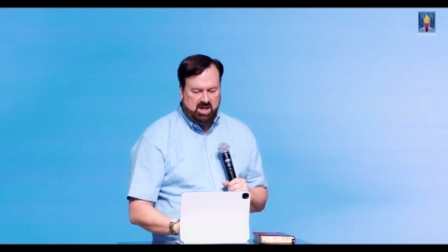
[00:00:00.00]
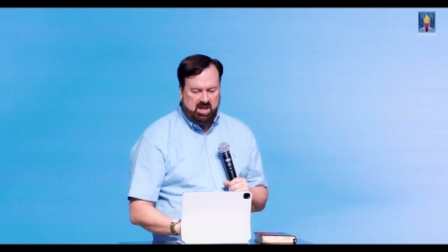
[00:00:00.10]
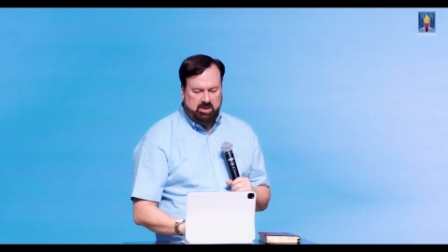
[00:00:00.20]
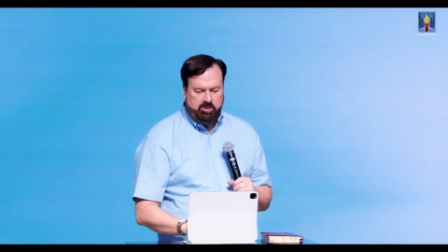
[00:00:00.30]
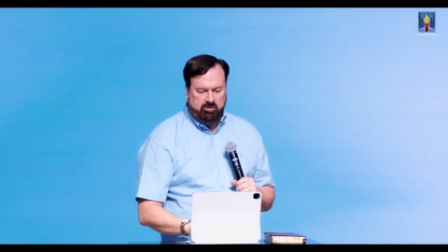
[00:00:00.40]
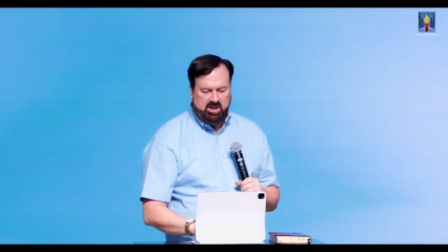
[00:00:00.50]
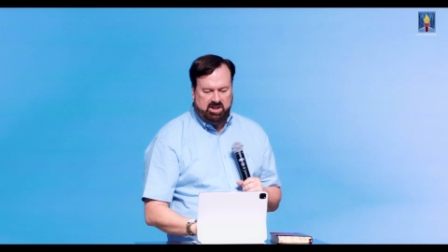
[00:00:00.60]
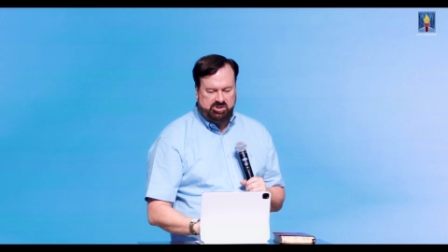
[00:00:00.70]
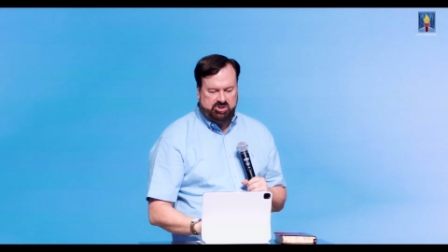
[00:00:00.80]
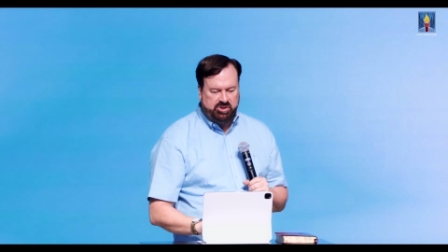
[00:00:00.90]
let me read
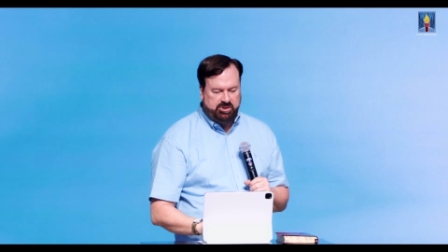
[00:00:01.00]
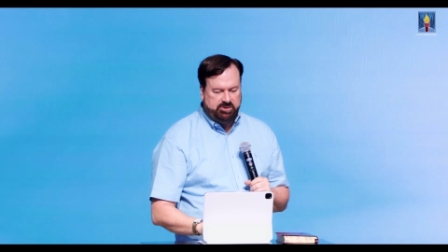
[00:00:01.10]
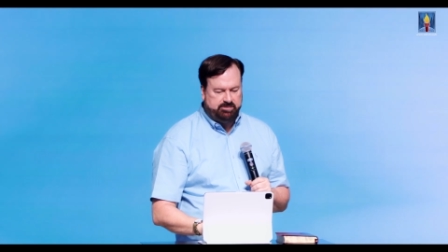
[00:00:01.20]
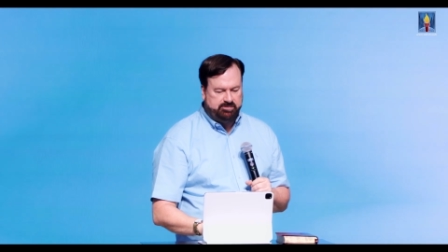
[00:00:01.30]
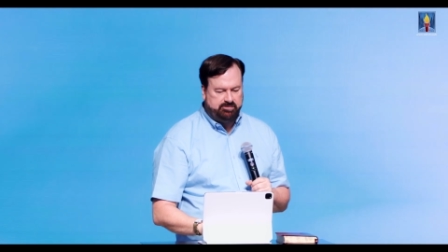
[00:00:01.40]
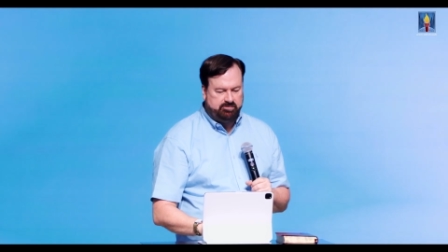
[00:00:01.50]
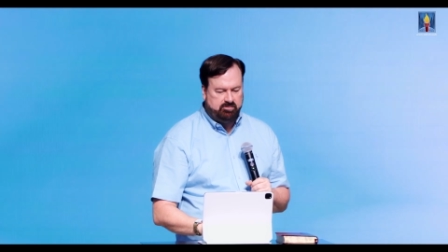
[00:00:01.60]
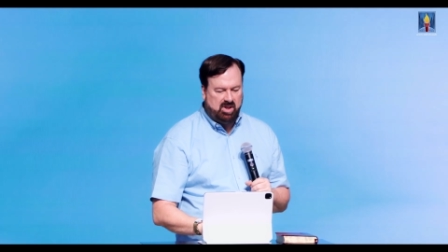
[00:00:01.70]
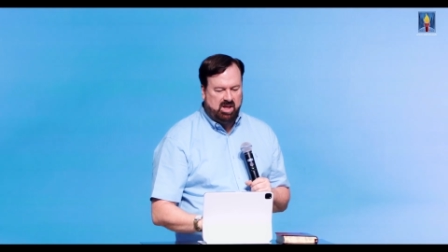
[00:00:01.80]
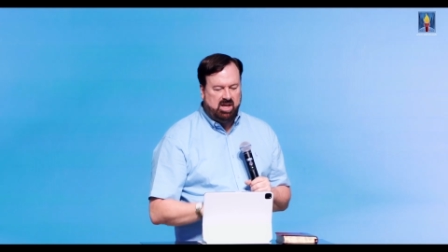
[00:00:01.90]
this to you.
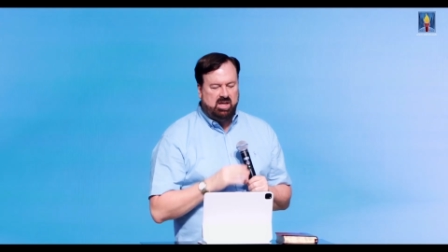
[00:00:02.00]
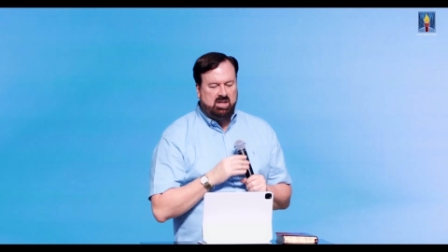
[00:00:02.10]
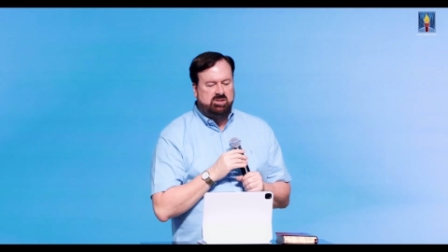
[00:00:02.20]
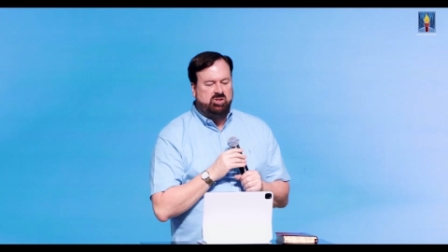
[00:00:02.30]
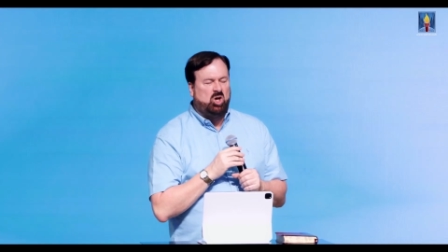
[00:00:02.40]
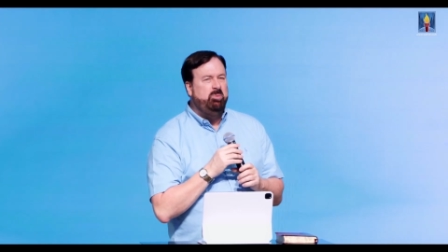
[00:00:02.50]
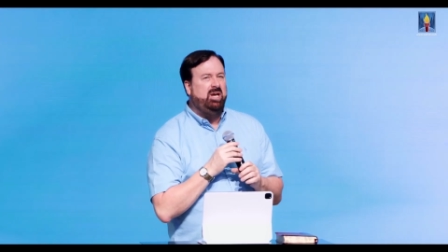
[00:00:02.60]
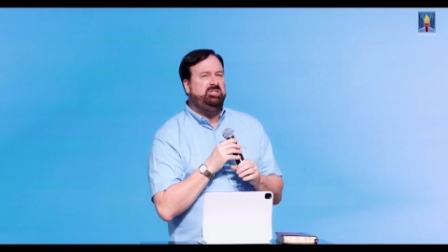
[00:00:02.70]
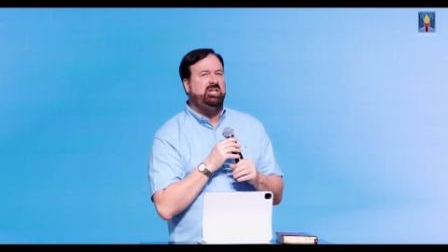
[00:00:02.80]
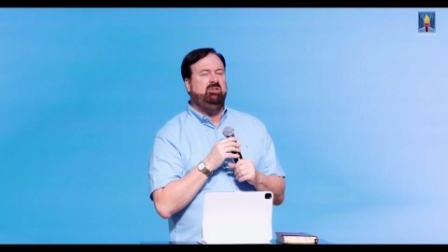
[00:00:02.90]
Psalm
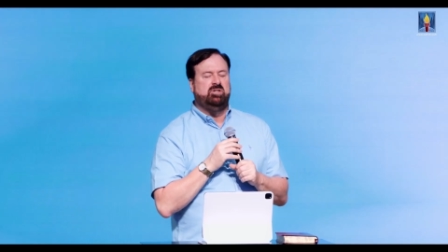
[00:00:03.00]
18,